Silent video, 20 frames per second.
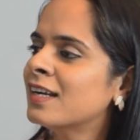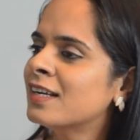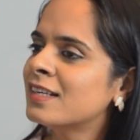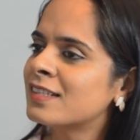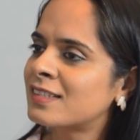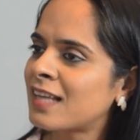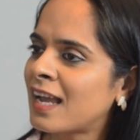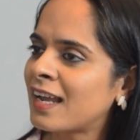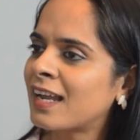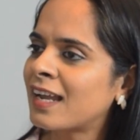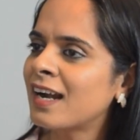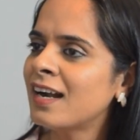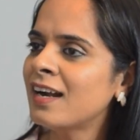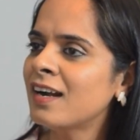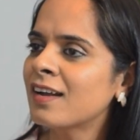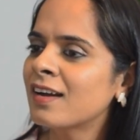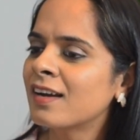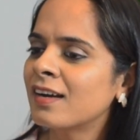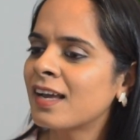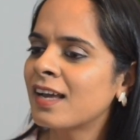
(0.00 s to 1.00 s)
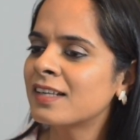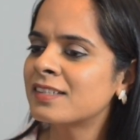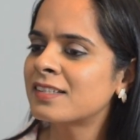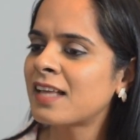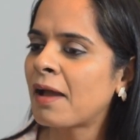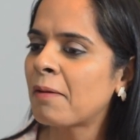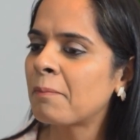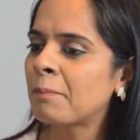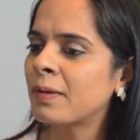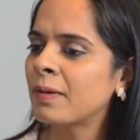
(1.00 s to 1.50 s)
Second
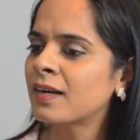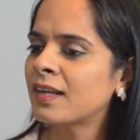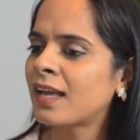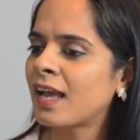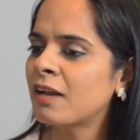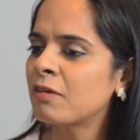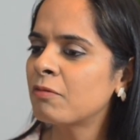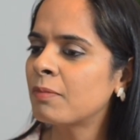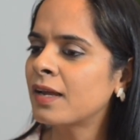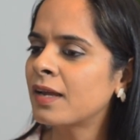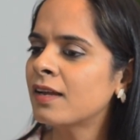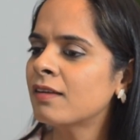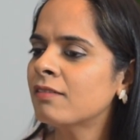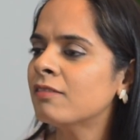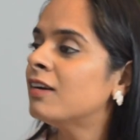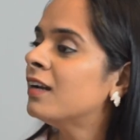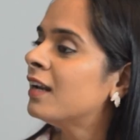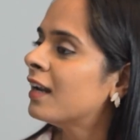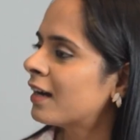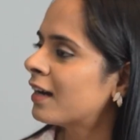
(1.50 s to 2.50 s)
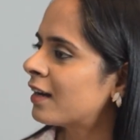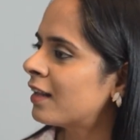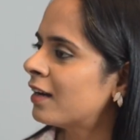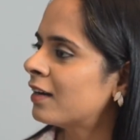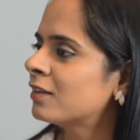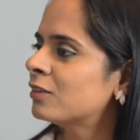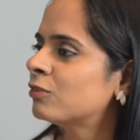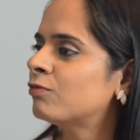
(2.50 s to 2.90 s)
example can be LinkedIn.